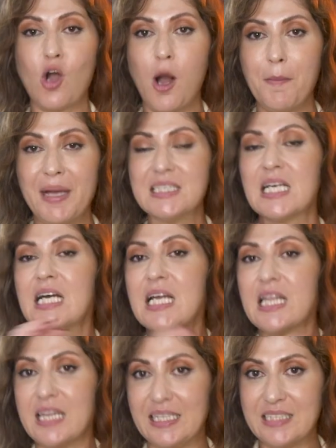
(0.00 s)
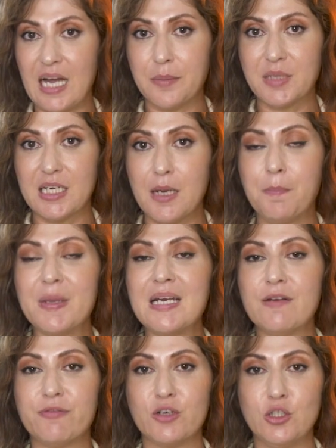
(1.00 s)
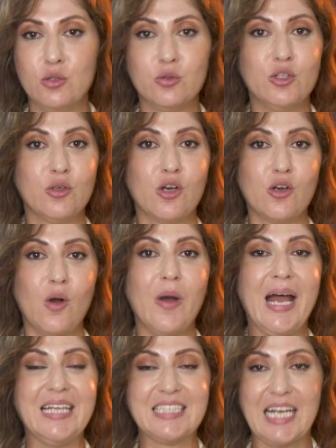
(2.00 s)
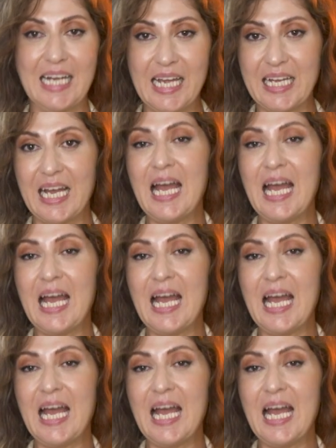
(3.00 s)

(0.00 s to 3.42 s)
comment that I'm gonna pin for you. You can go ahead, click,